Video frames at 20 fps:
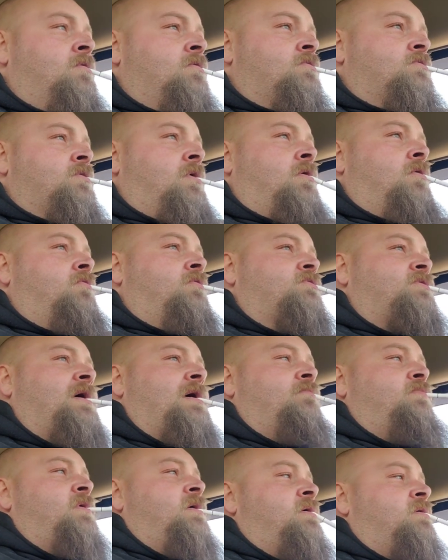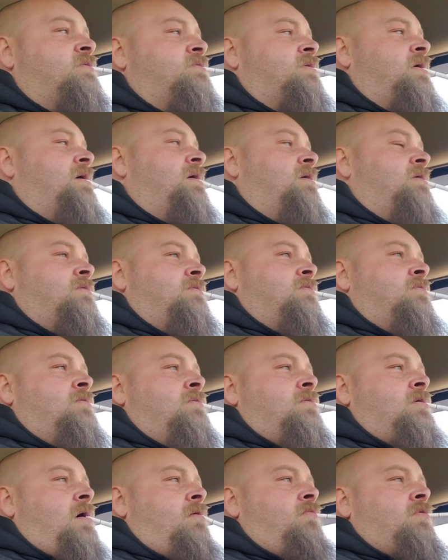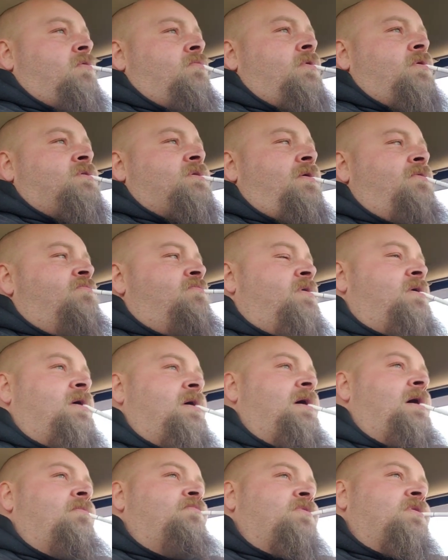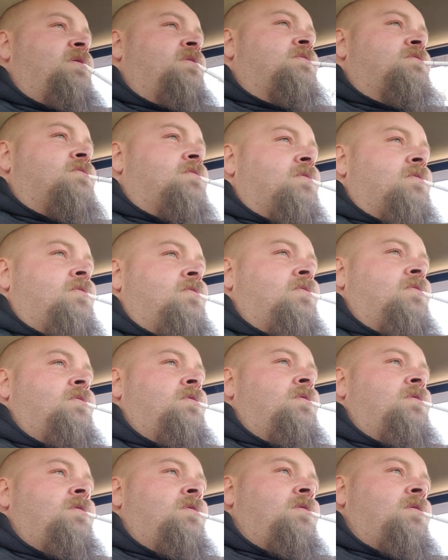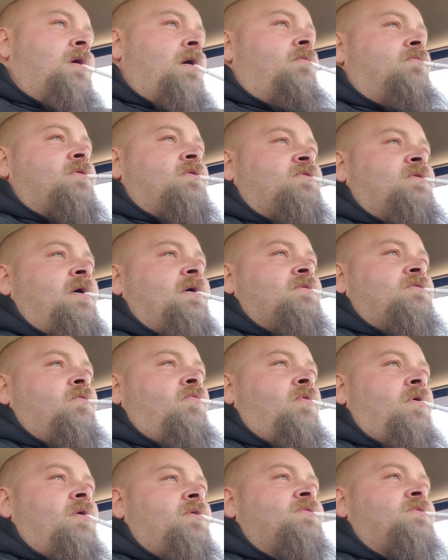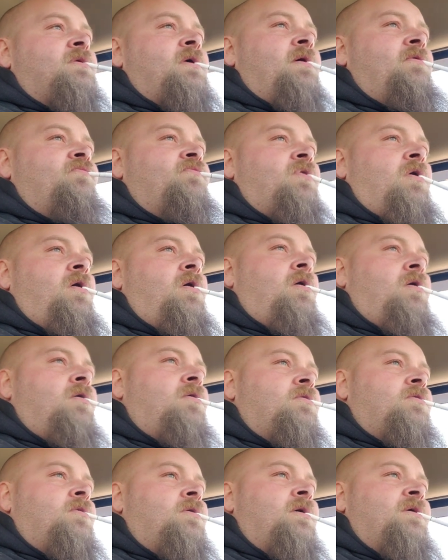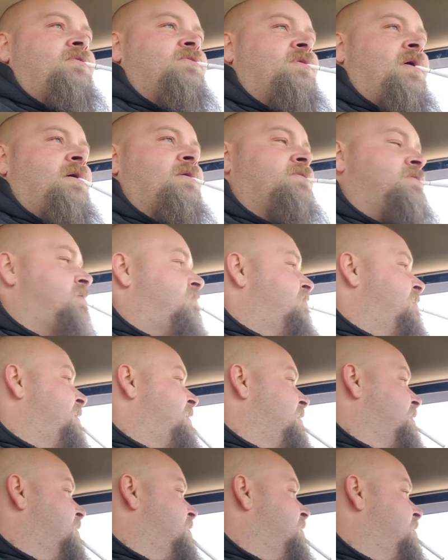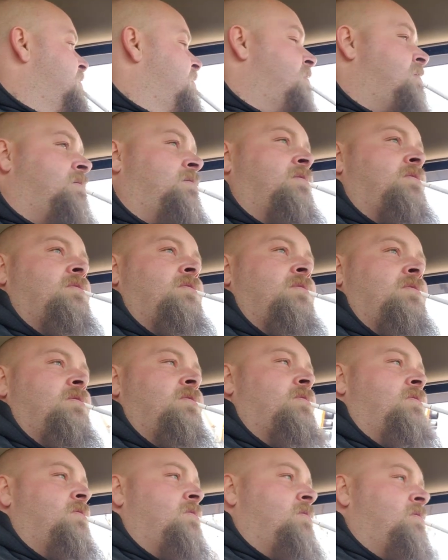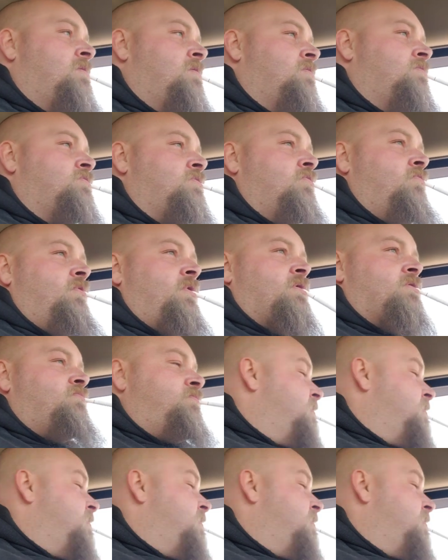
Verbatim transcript: So, with that being said, I want to wish everybody a happy Easter. I want to thank the ones that have called and texted me to wish